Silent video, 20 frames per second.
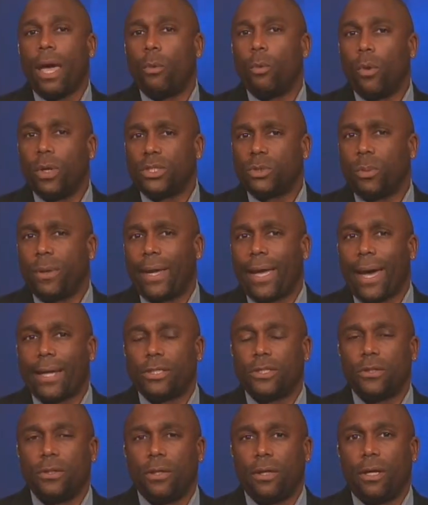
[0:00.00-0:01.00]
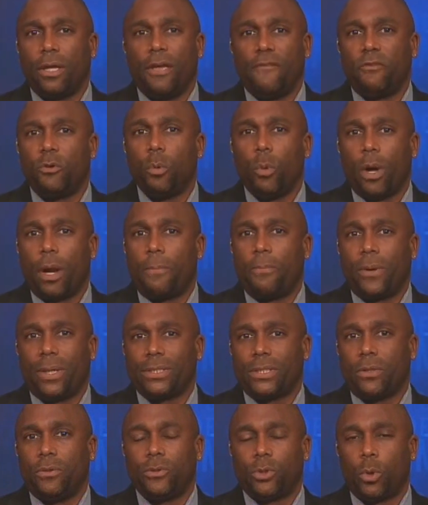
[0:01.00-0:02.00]
and once we got to the if you want a
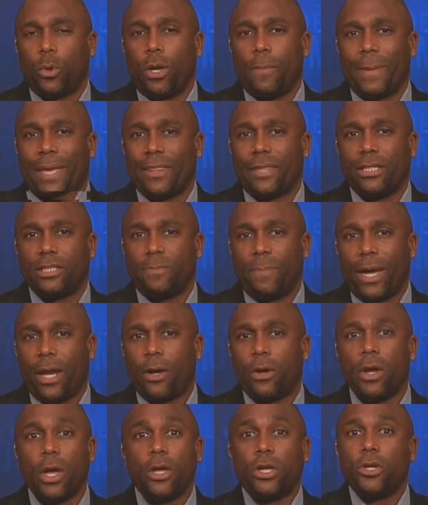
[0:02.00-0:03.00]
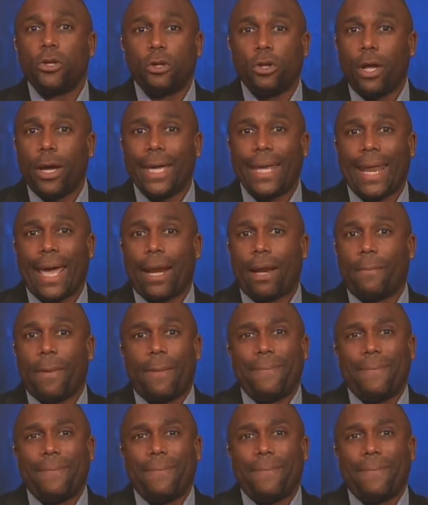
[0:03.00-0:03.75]
president who's going to make things better, you're looking at him.